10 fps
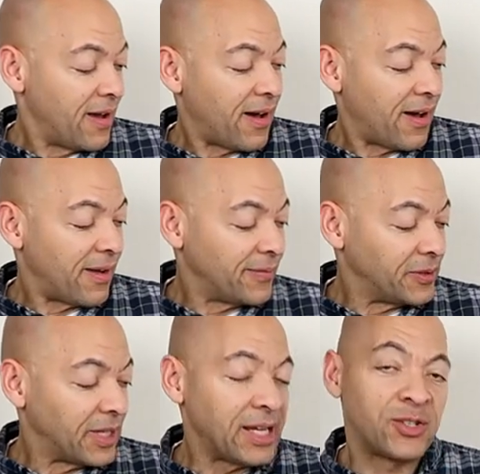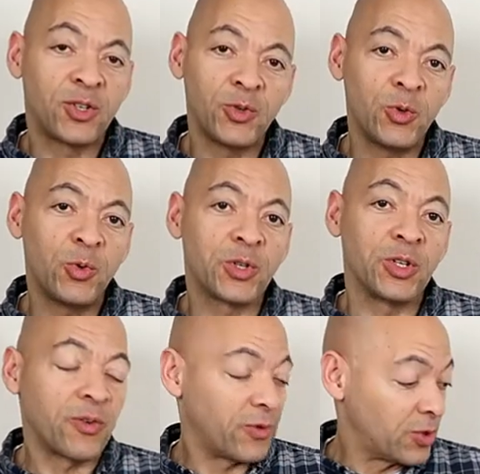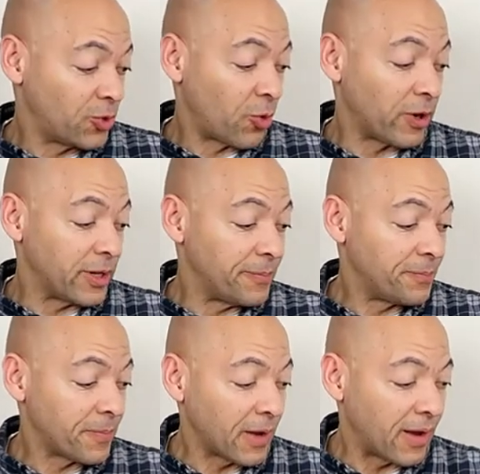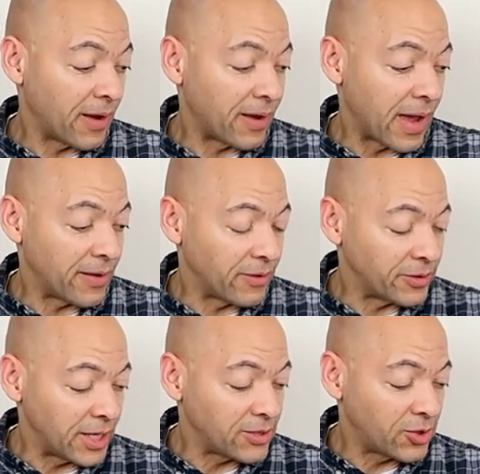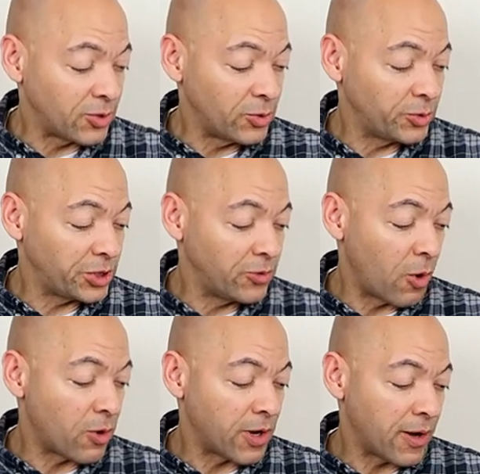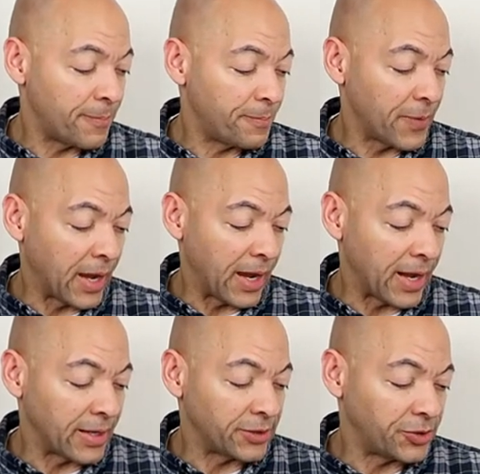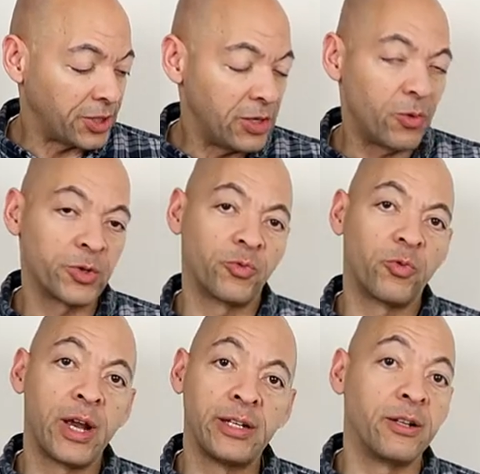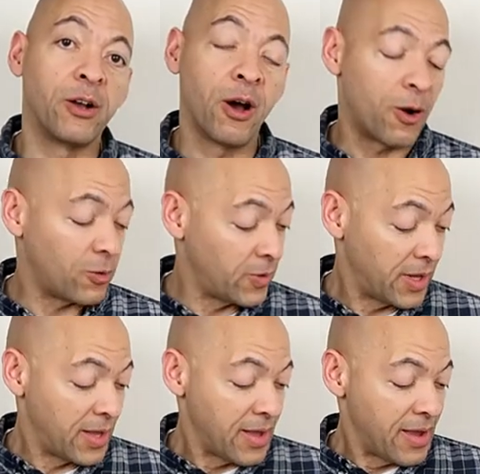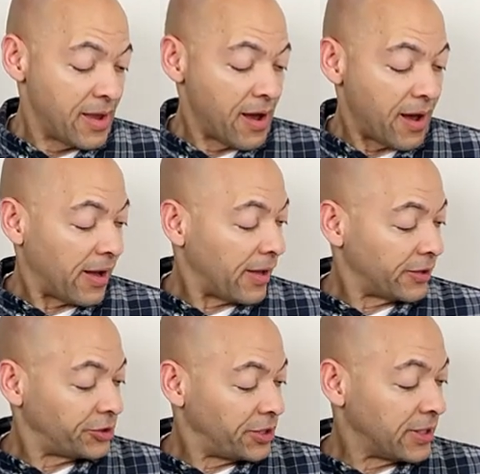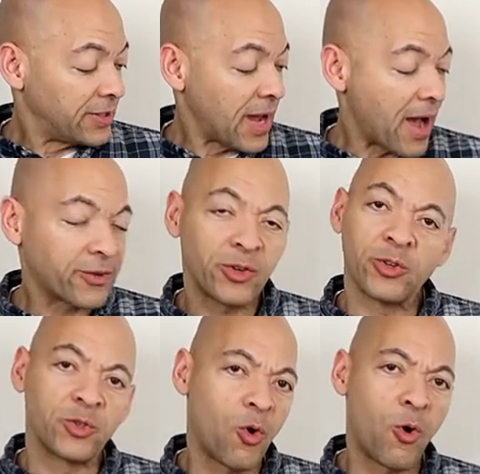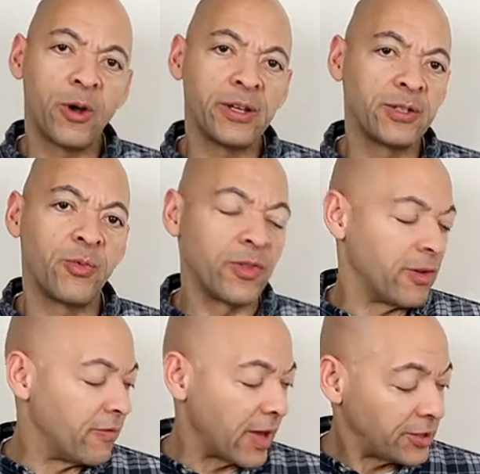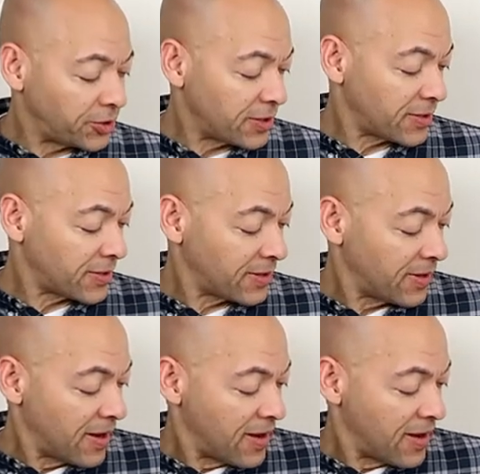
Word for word: um, day two was a different story. Uh, on day two, she woke up and she was ready to go. Uh, she attacked her toys with a vengeance